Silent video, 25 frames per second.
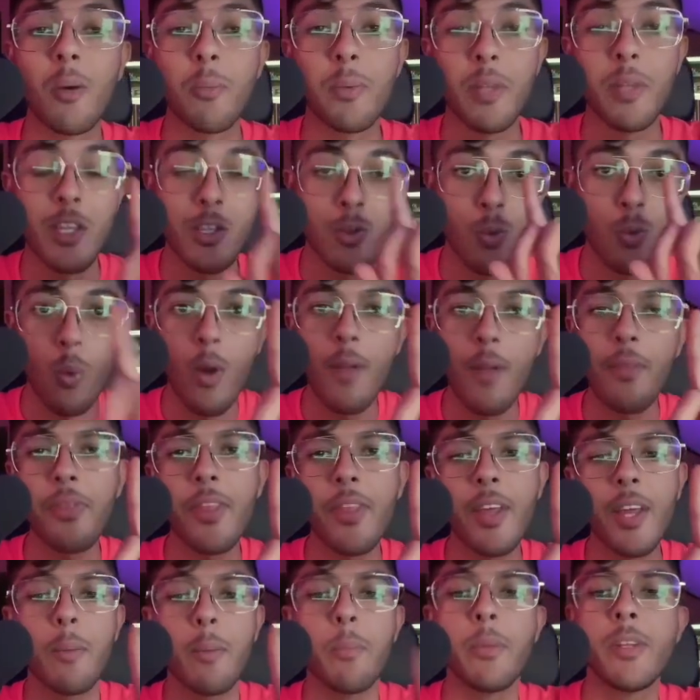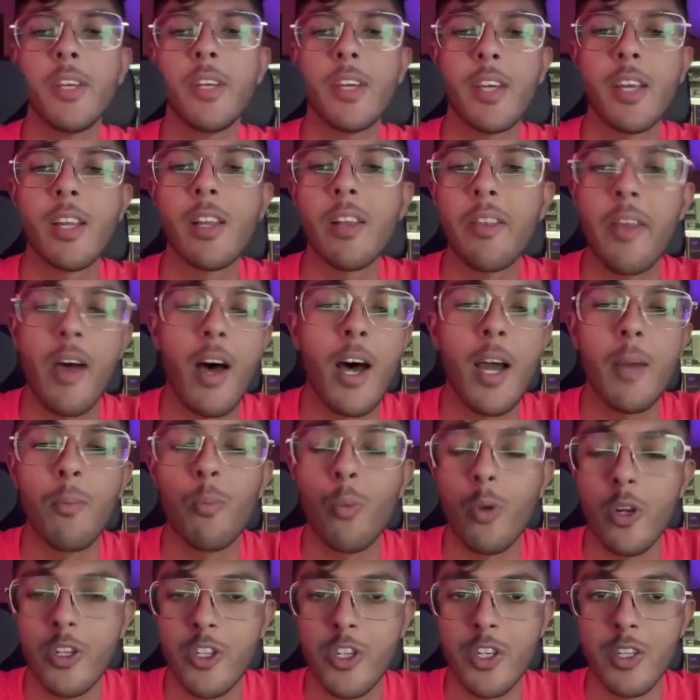but there's one thing in particular that I'm
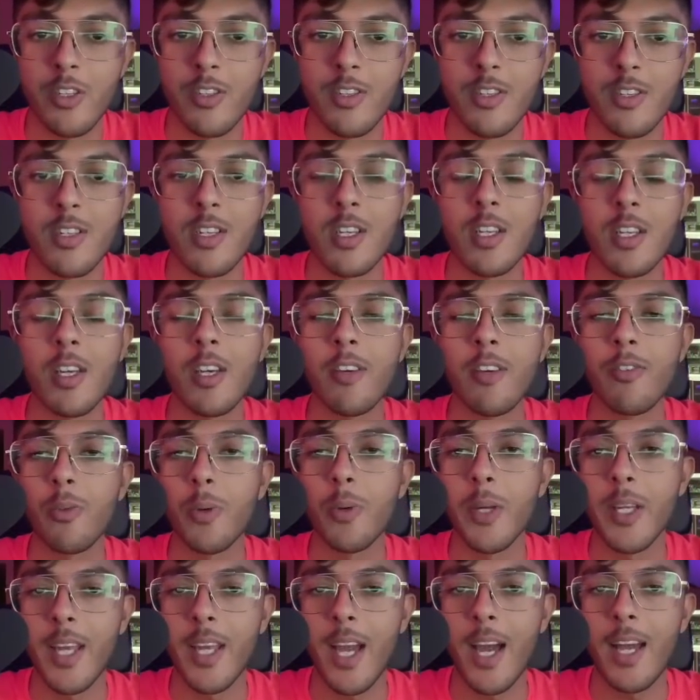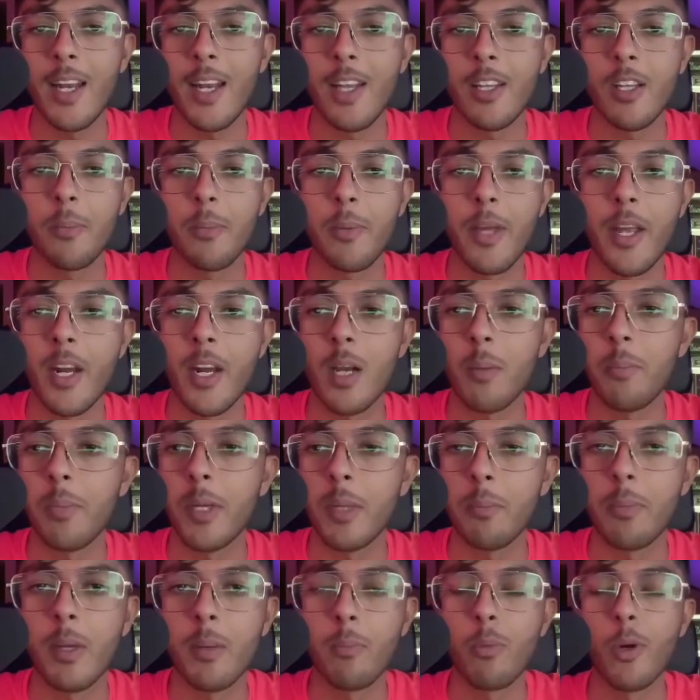watching to see if we can end up getting a
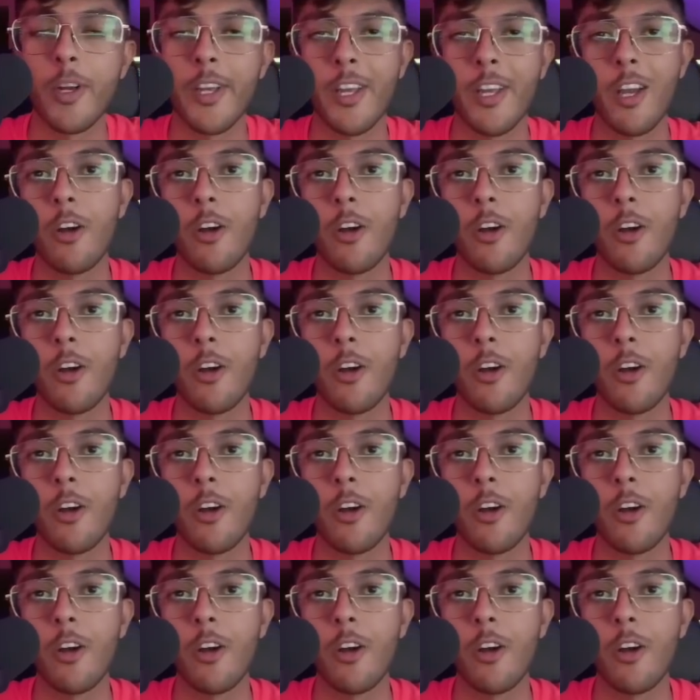big breakout.